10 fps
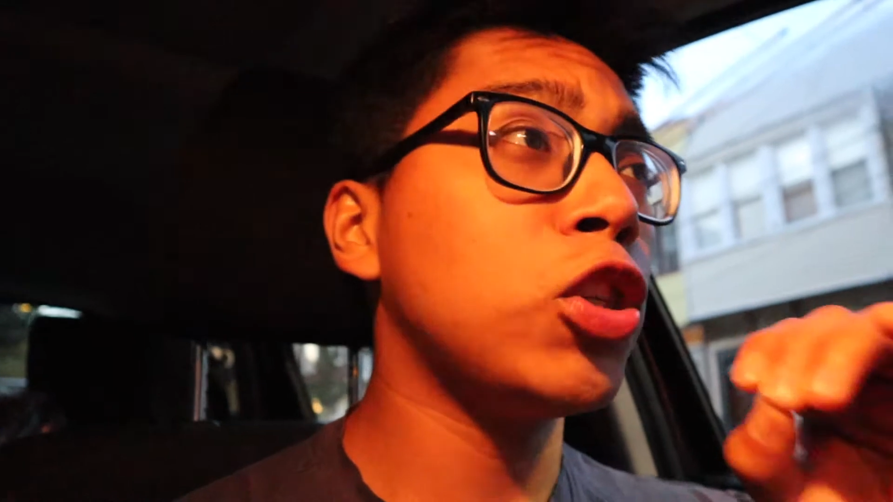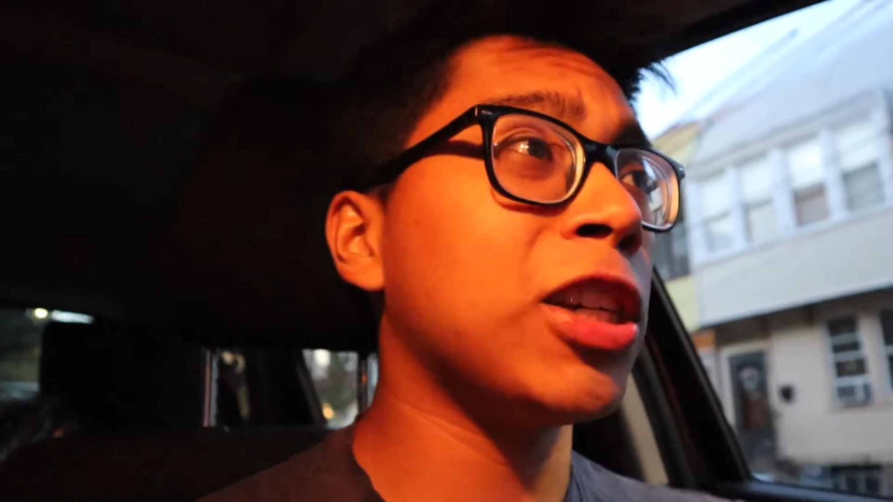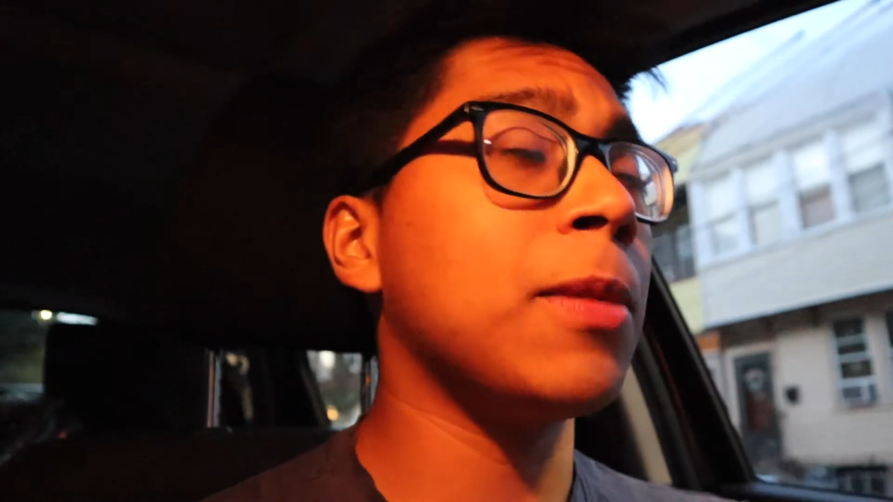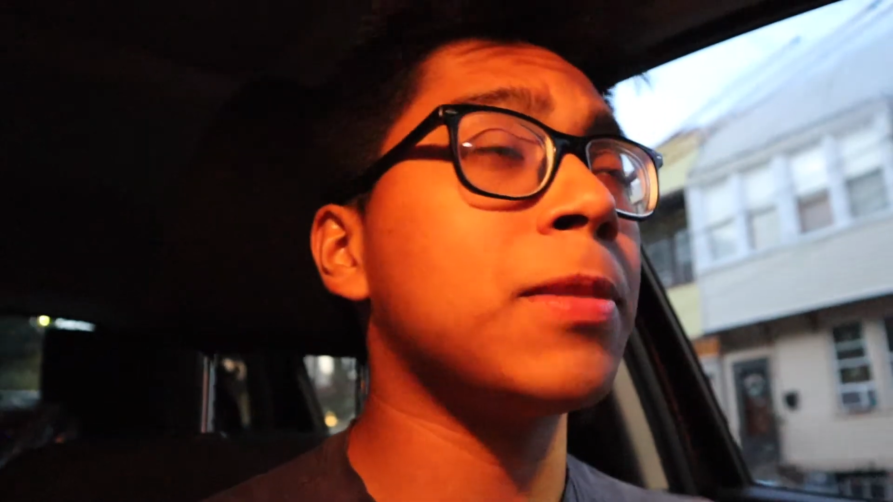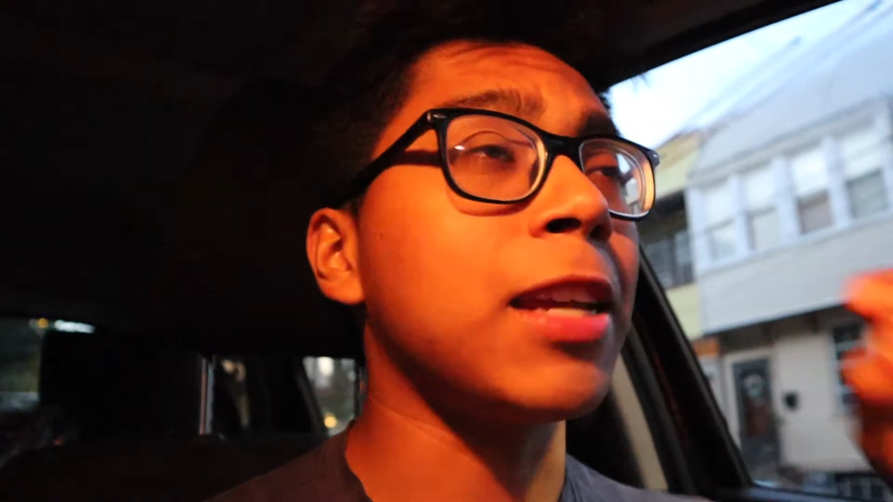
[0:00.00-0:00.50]

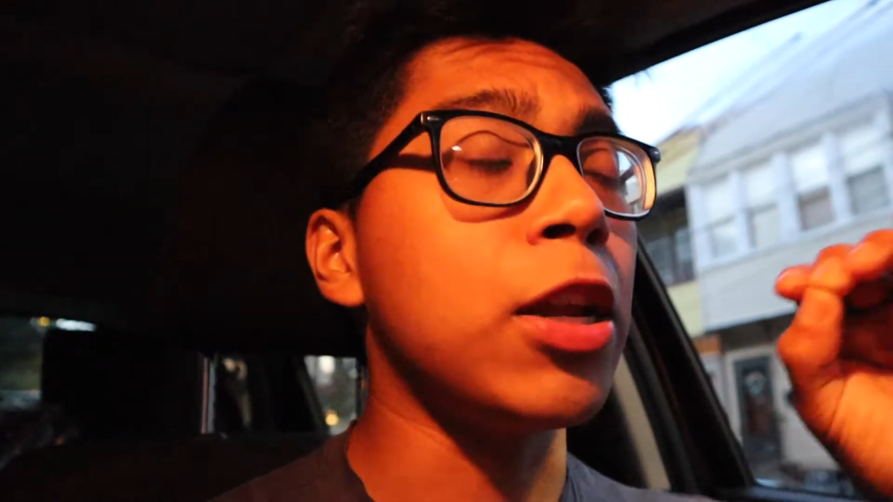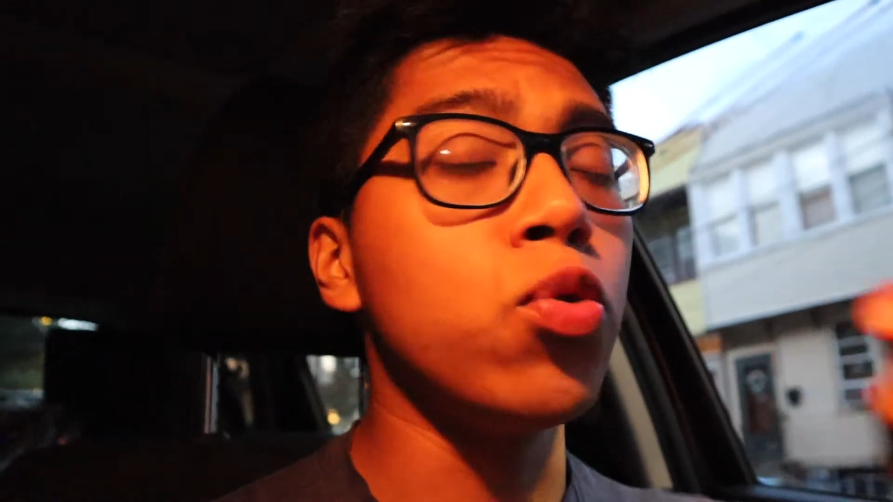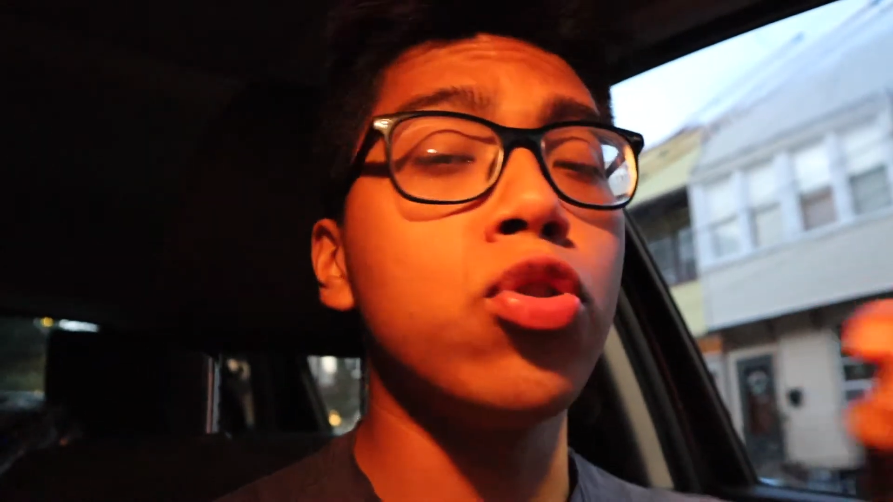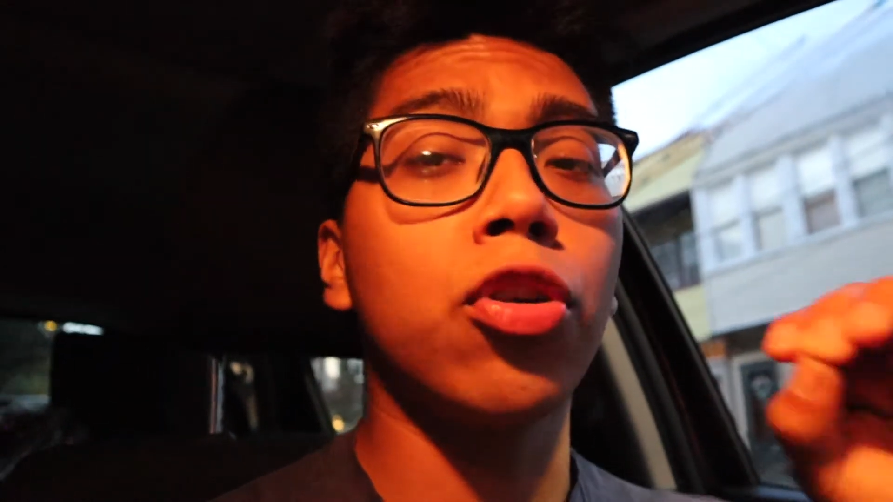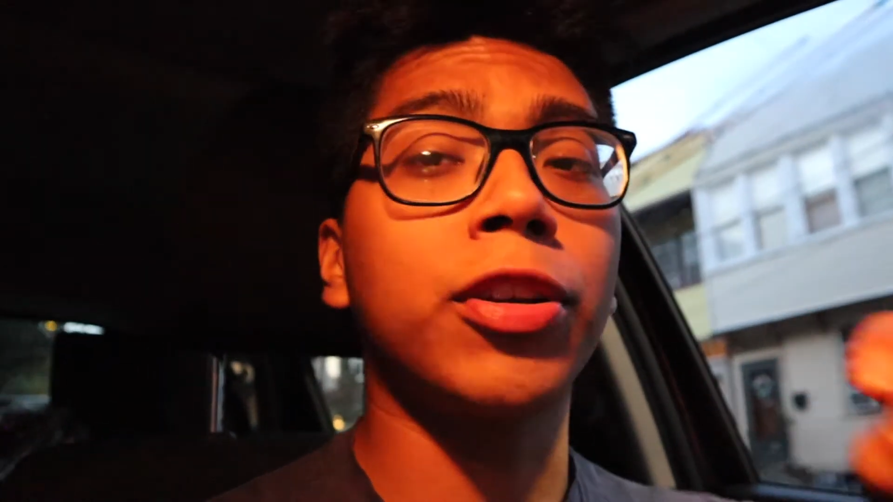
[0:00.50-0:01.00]
gyms in
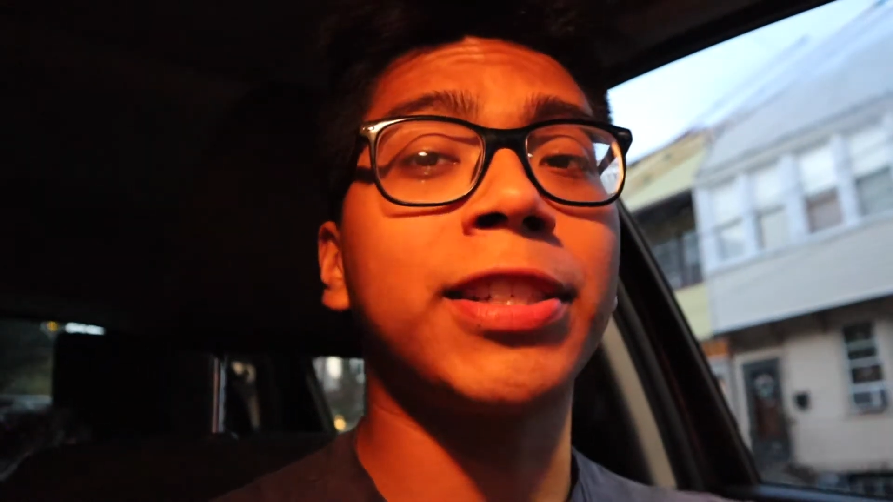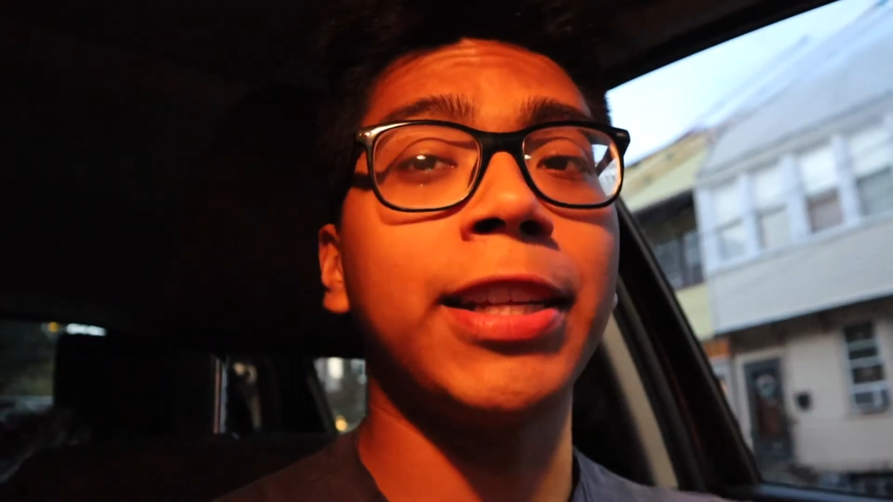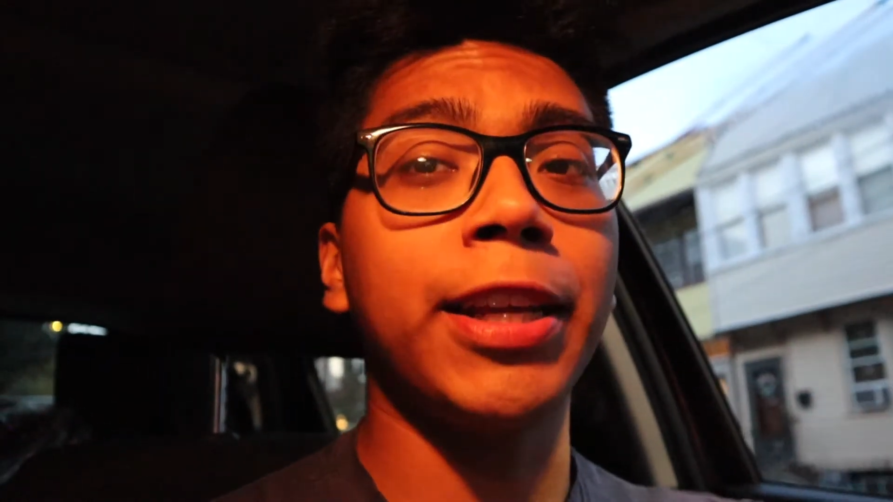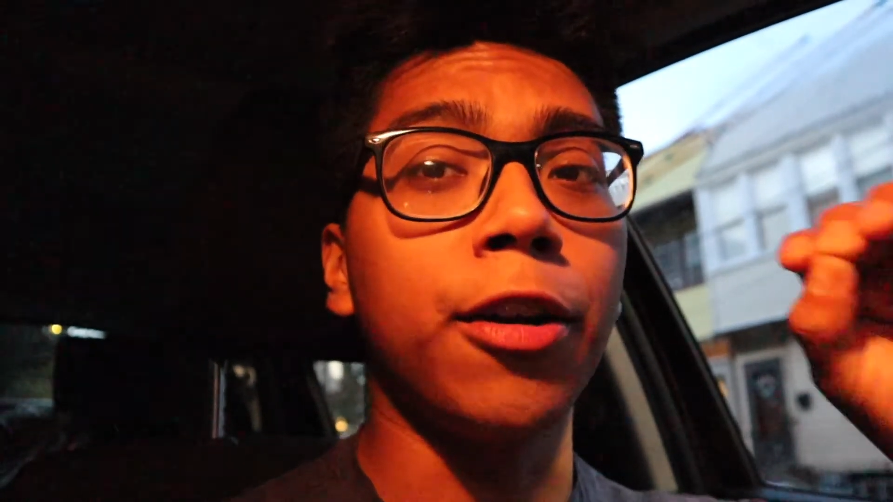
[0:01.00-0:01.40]
New York City